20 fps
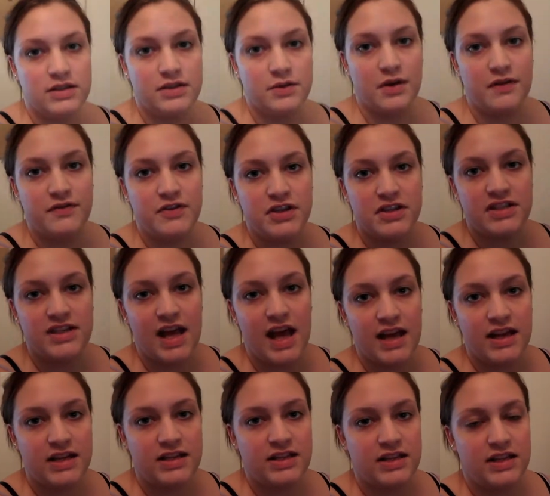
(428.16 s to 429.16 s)
So I've just
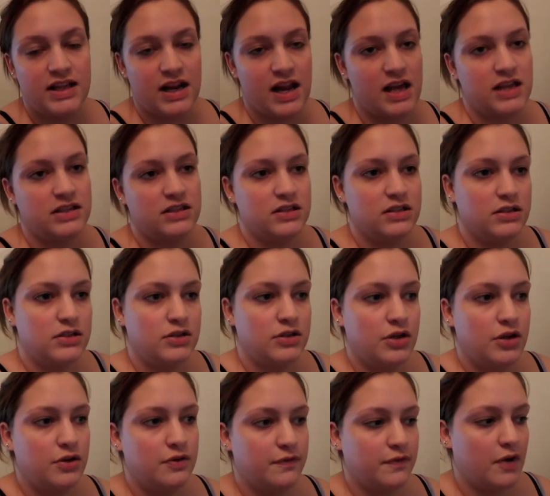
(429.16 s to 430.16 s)
edited the last
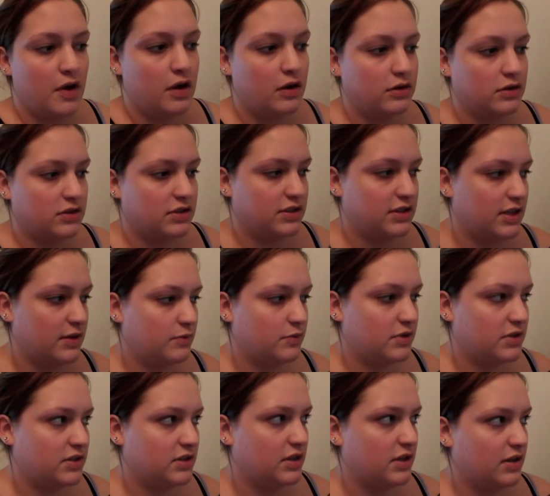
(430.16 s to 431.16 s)
two vlogs. It
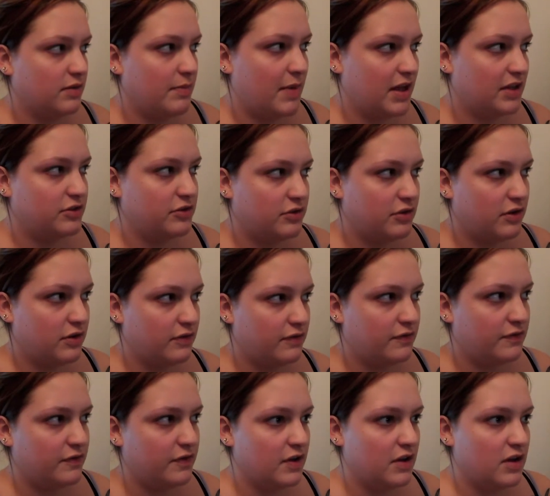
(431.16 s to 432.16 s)
was a matter
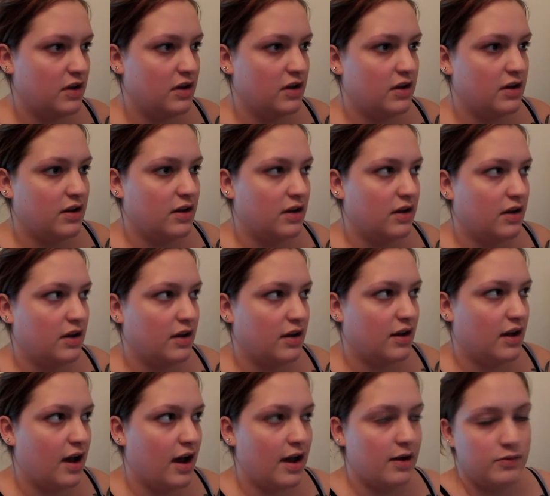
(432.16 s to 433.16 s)
of,
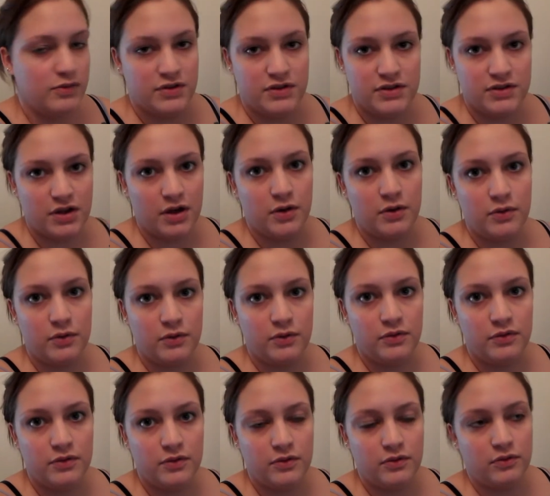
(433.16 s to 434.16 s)
I was
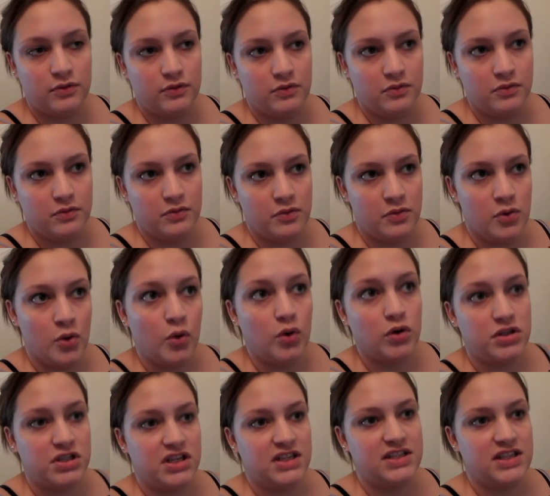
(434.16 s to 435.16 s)
so
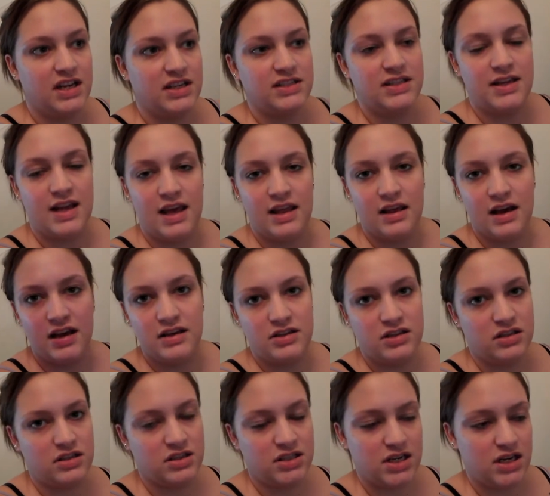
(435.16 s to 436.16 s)
nauseous yesterday that I
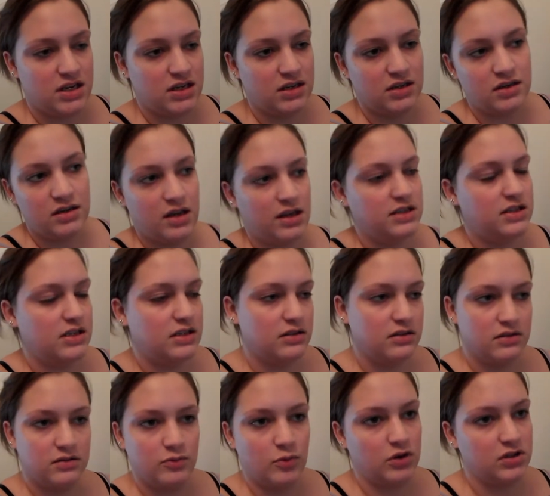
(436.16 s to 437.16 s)

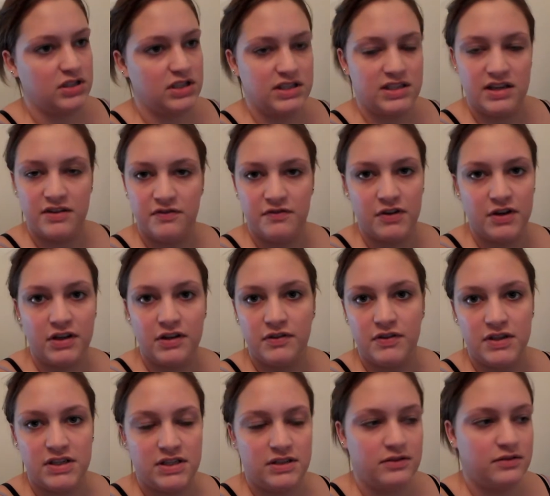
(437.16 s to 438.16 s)
didn't want to sit in front
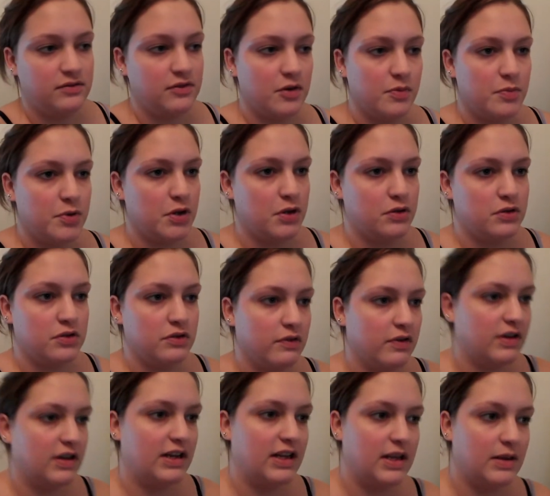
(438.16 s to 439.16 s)
of the
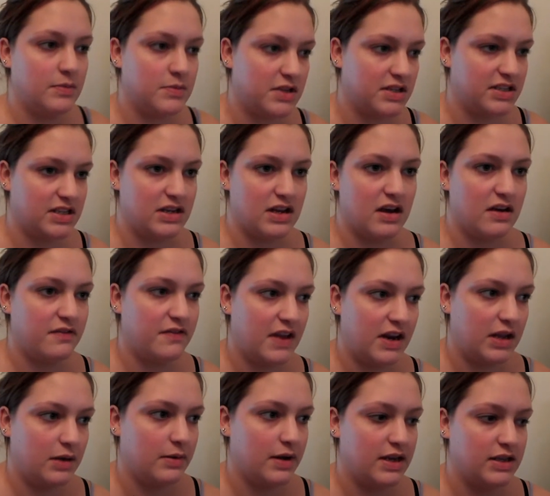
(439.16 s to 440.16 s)
computer, and Liam does enough
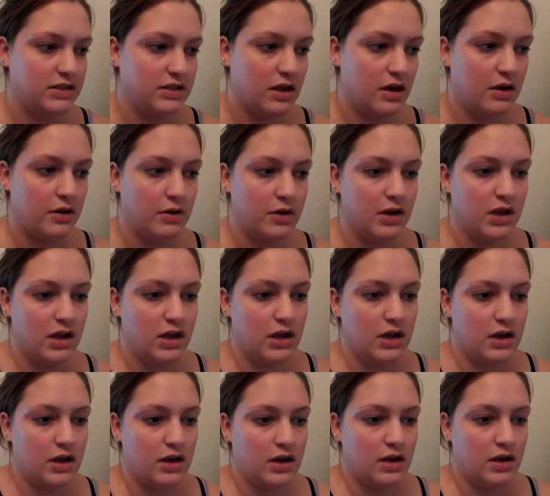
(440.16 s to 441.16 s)
anyway, so
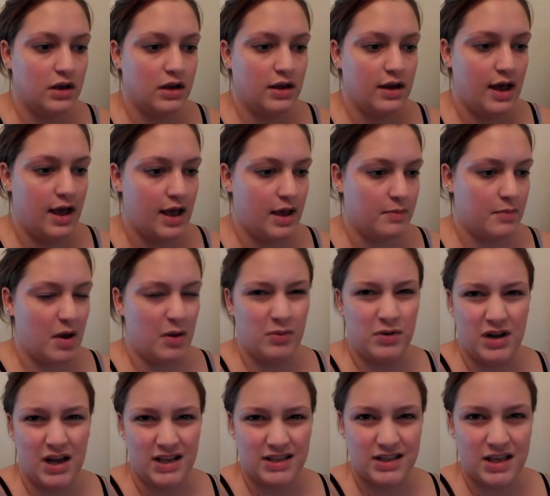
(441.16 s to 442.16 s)
I
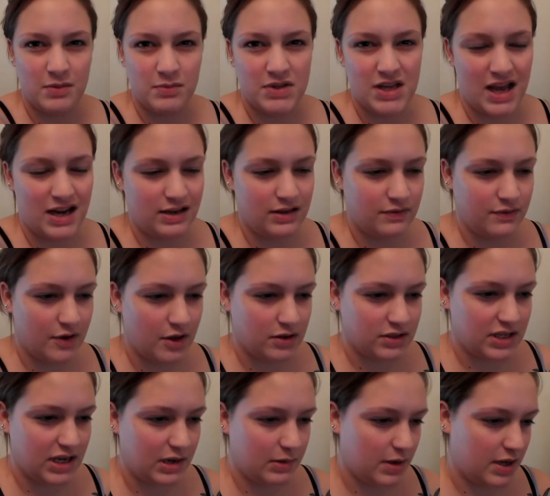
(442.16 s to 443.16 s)
wouldn't ask him to edit the
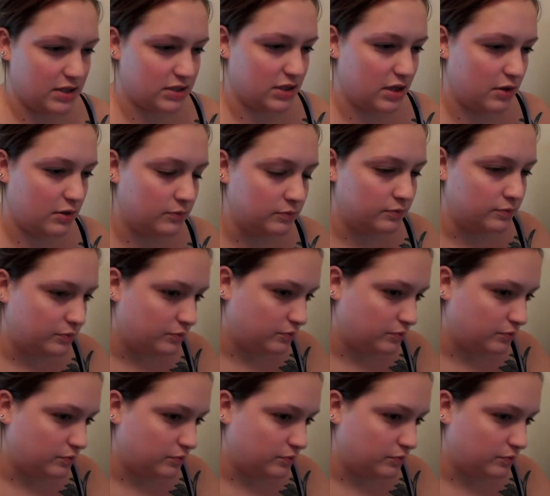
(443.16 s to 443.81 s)
vlogs anyway, so.